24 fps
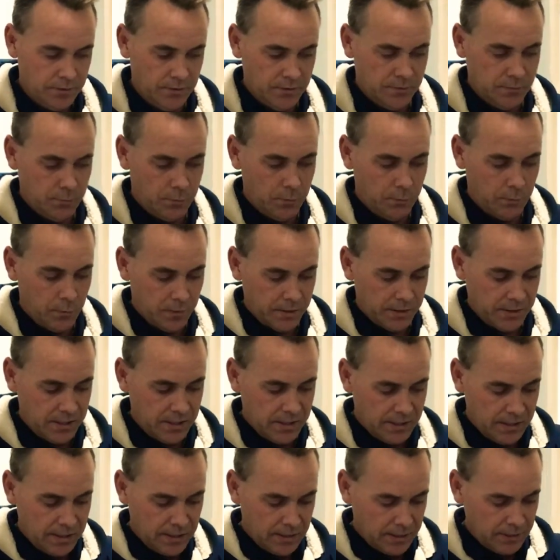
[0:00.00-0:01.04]
is we want to
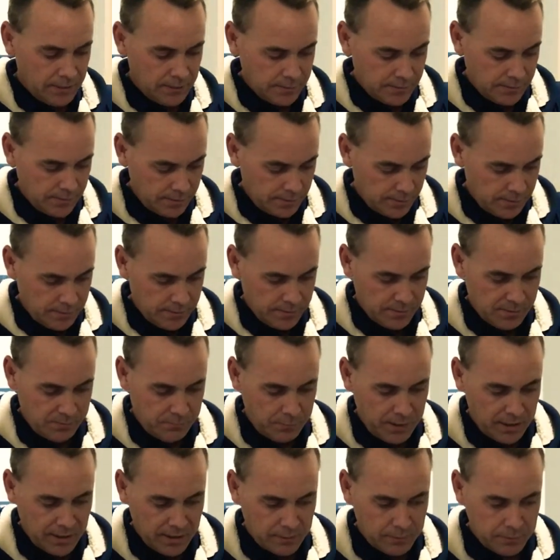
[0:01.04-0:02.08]
connect the
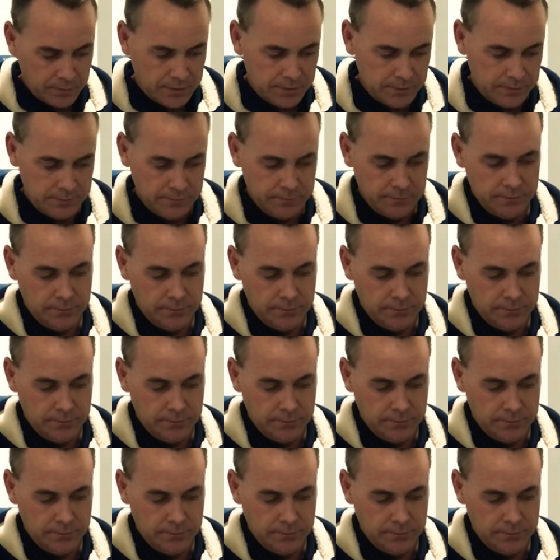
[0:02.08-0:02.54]
power,